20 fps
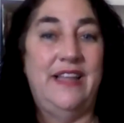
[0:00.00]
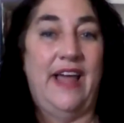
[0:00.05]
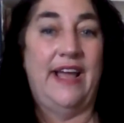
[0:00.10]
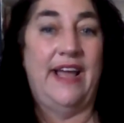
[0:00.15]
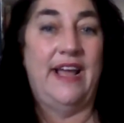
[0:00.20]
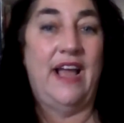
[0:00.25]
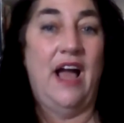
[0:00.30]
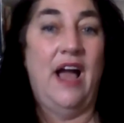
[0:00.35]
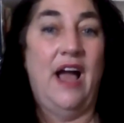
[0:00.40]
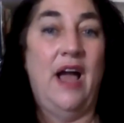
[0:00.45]

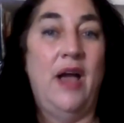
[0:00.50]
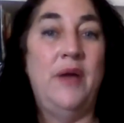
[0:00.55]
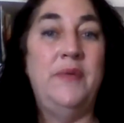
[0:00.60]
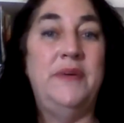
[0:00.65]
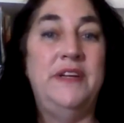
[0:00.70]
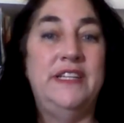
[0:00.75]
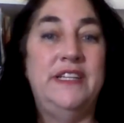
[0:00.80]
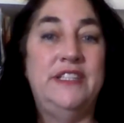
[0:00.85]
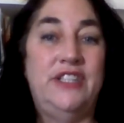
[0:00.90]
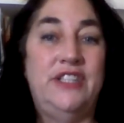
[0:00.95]
Like, I
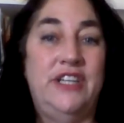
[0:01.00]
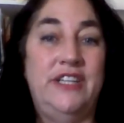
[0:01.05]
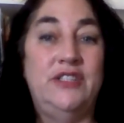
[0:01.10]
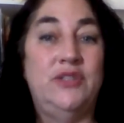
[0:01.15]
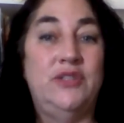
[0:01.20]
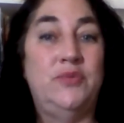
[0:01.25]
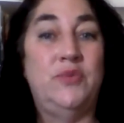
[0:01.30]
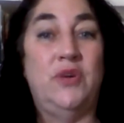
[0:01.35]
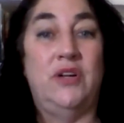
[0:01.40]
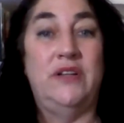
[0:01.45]
want to change
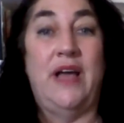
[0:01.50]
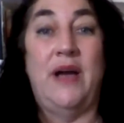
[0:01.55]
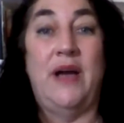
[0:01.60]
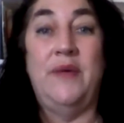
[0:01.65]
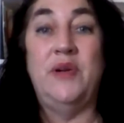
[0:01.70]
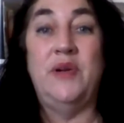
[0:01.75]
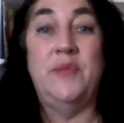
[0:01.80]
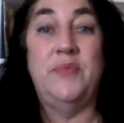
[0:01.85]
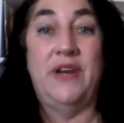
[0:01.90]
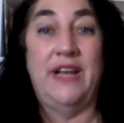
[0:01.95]
the world. I
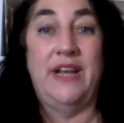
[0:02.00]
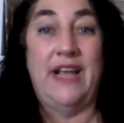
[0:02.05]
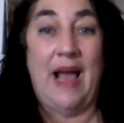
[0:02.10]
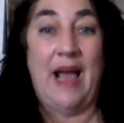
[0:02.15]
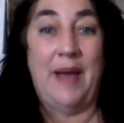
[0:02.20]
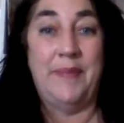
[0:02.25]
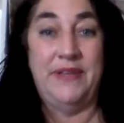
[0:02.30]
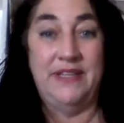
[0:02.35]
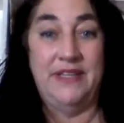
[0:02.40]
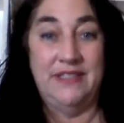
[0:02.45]
want to bring
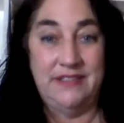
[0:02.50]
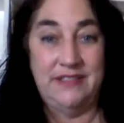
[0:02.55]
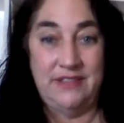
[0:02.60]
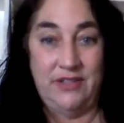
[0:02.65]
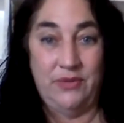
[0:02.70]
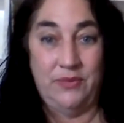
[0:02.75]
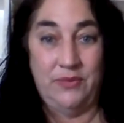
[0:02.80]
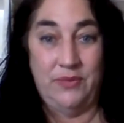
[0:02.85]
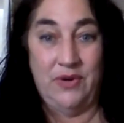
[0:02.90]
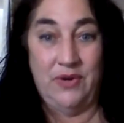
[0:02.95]
happiness to
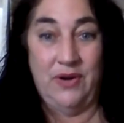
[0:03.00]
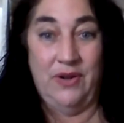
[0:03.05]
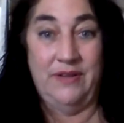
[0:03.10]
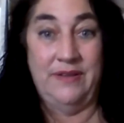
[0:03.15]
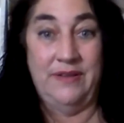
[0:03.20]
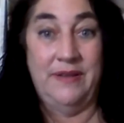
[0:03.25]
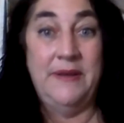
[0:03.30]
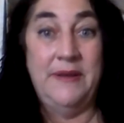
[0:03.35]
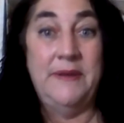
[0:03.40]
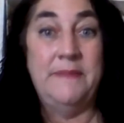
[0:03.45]
the
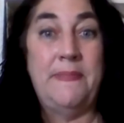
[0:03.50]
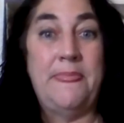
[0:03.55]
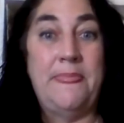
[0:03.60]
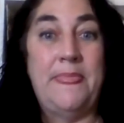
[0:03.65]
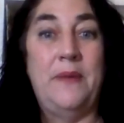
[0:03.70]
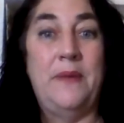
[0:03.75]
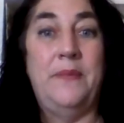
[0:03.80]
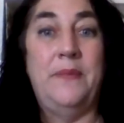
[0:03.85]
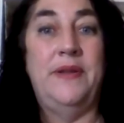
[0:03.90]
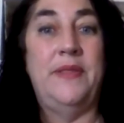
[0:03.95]
world.
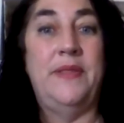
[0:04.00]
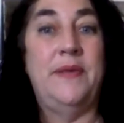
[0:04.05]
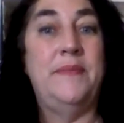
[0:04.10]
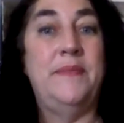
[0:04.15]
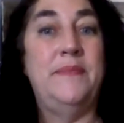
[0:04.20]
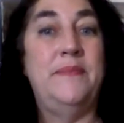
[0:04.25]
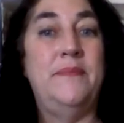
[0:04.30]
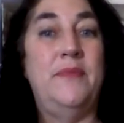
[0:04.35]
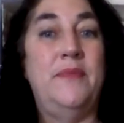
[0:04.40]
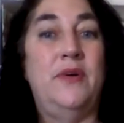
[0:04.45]
And one
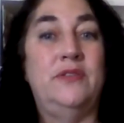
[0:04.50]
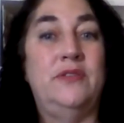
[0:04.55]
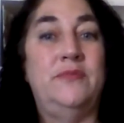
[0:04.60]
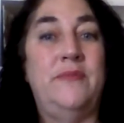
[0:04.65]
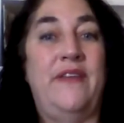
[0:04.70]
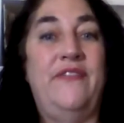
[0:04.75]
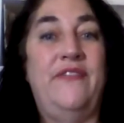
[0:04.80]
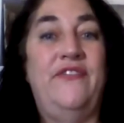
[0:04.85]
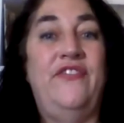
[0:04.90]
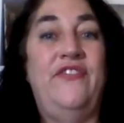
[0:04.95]
of
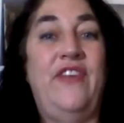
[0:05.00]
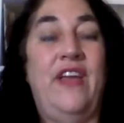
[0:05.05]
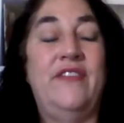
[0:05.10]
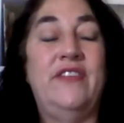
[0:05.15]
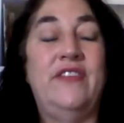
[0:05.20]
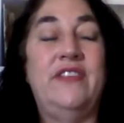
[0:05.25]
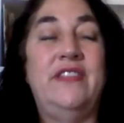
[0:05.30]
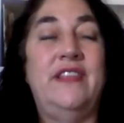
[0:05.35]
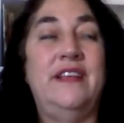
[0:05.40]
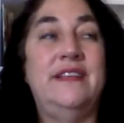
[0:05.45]
my
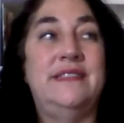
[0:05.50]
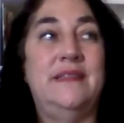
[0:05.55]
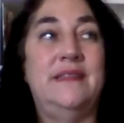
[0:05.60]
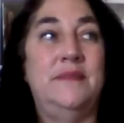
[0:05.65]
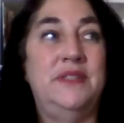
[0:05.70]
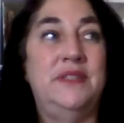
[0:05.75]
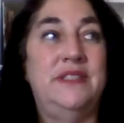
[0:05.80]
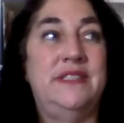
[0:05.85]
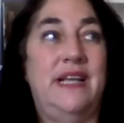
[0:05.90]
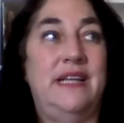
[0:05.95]
favorite things
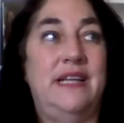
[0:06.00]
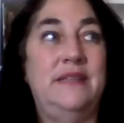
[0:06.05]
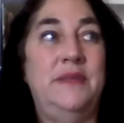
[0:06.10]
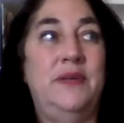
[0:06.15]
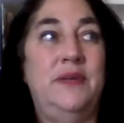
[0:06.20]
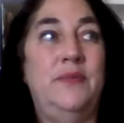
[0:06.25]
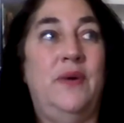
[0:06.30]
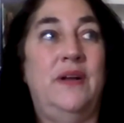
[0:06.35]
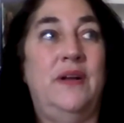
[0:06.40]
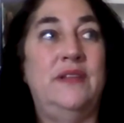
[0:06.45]
someone said to
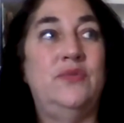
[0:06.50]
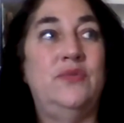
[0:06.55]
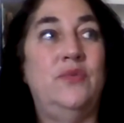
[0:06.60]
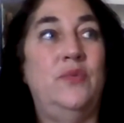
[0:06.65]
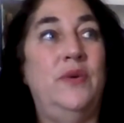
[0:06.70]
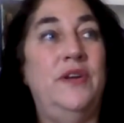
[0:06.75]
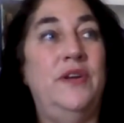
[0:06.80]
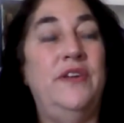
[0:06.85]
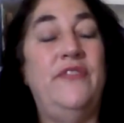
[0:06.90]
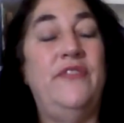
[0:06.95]
me once, well,
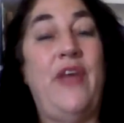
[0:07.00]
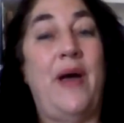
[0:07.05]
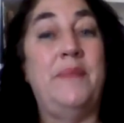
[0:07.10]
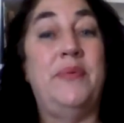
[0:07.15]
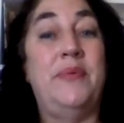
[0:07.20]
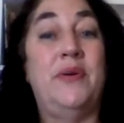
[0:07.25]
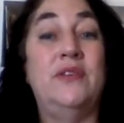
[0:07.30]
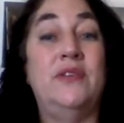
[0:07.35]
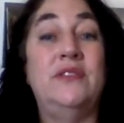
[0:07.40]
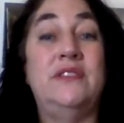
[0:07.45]
what if
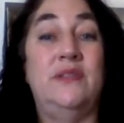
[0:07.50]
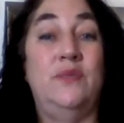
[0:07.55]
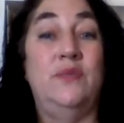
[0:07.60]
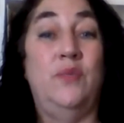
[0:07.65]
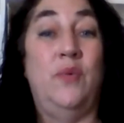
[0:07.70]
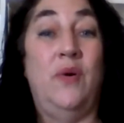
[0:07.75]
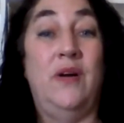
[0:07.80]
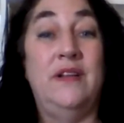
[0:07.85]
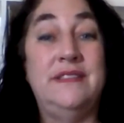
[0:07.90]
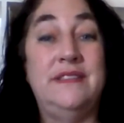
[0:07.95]
that person
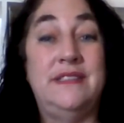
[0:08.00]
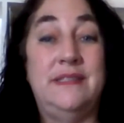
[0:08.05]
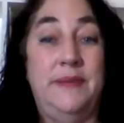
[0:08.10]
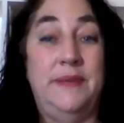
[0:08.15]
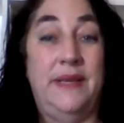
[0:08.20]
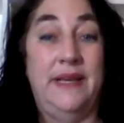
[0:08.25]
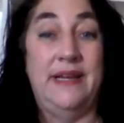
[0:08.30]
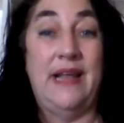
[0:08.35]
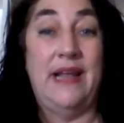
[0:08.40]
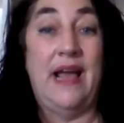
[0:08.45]
wants to
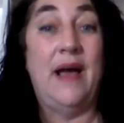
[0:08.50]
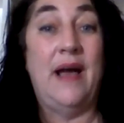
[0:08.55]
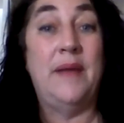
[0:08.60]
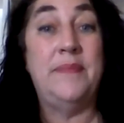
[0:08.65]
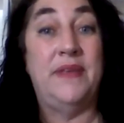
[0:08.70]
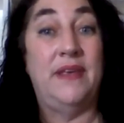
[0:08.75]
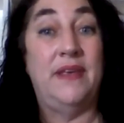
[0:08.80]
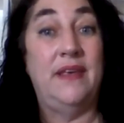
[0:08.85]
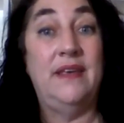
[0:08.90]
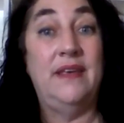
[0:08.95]
be
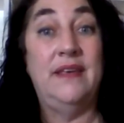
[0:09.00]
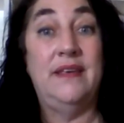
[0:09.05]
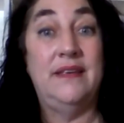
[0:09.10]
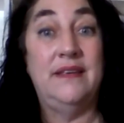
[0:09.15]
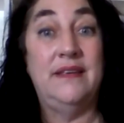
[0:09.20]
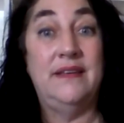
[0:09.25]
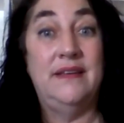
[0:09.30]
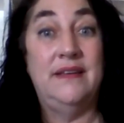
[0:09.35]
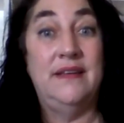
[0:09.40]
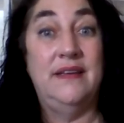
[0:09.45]
unhappy?
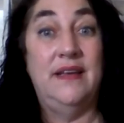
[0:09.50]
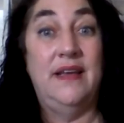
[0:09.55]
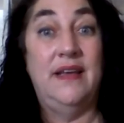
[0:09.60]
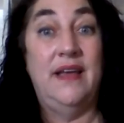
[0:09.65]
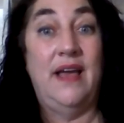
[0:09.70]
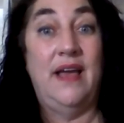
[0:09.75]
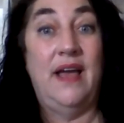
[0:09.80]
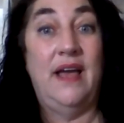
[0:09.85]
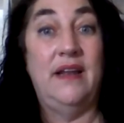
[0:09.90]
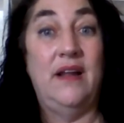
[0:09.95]

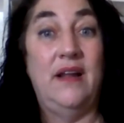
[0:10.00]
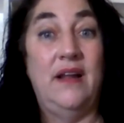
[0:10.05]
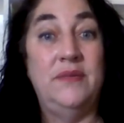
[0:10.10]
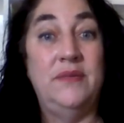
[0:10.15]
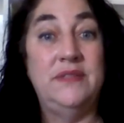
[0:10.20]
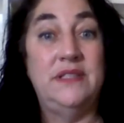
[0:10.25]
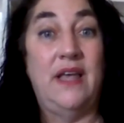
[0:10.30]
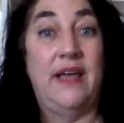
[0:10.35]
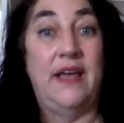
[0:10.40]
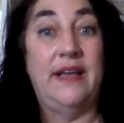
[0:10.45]
And I
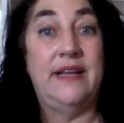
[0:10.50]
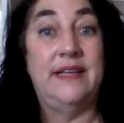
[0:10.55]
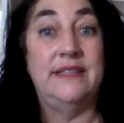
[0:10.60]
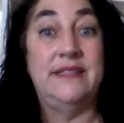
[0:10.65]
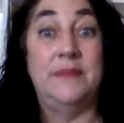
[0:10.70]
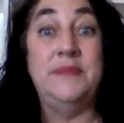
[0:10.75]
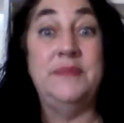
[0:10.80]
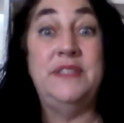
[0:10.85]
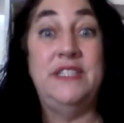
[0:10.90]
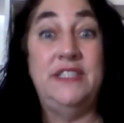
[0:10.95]
was like, because
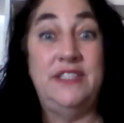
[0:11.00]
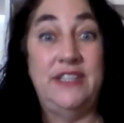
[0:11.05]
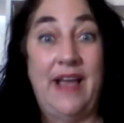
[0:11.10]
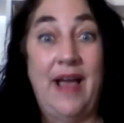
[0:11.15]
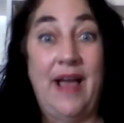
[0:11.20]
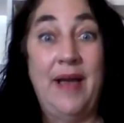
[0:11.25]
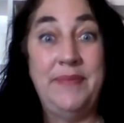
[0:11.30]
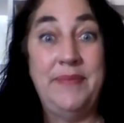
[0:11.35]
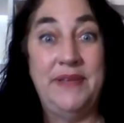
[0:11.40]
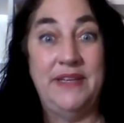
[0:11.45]
I'm teaching
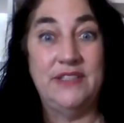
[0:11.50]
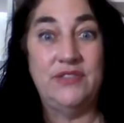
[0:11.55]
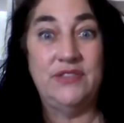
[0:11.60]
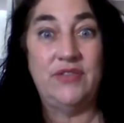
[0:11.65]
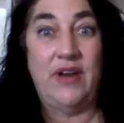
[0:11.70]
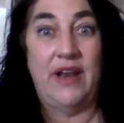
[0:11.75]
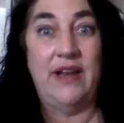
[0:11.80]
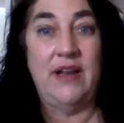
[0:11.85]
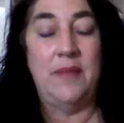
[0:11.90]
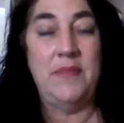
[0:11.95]
happiness,
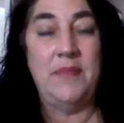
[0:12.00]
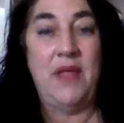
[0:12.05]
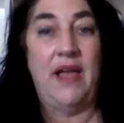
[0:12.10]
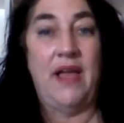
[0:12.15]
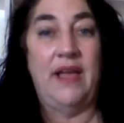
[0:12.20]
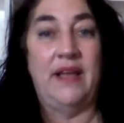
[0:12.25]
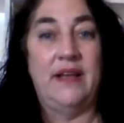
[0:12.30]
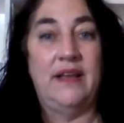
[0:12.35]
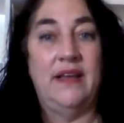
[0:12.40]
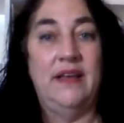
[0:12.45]
right? And I'm
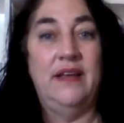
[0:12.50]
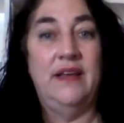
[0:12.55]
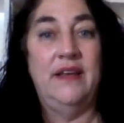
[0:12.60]
like,